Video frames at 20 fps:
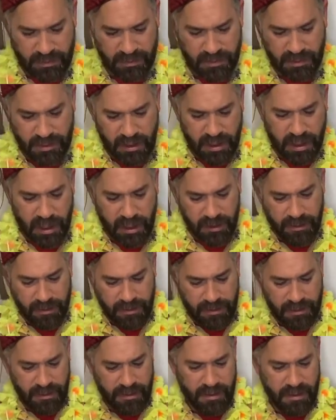Okay.
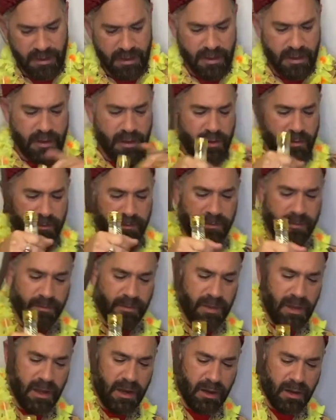From
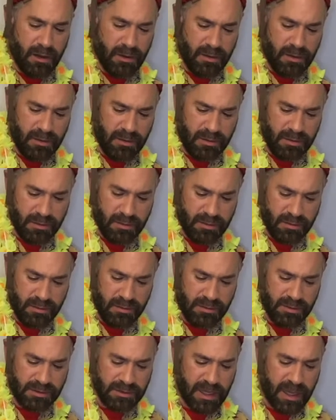there,
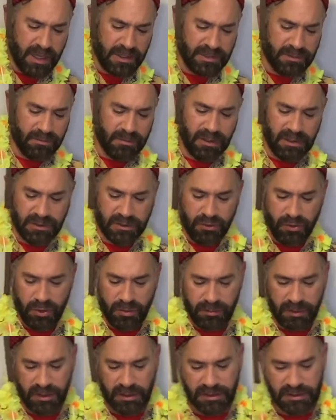let's add some nice
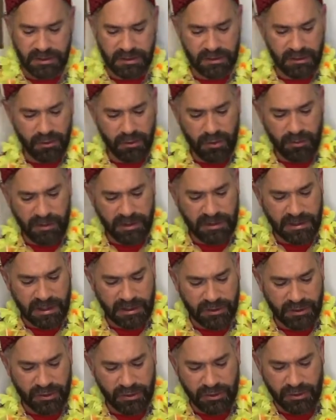creamy
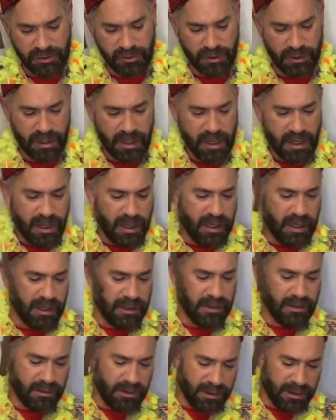texture to it,
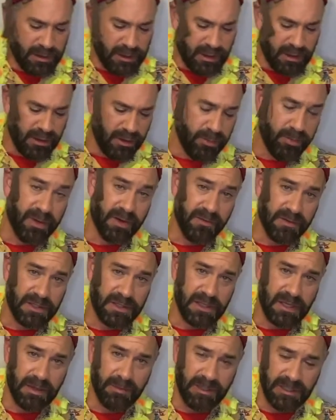and like a little bit of a
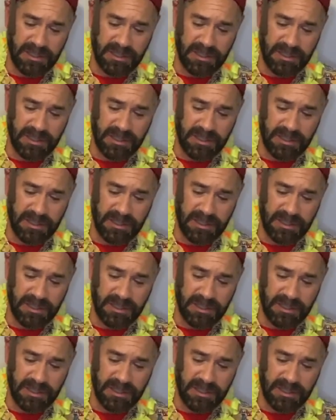cinnamon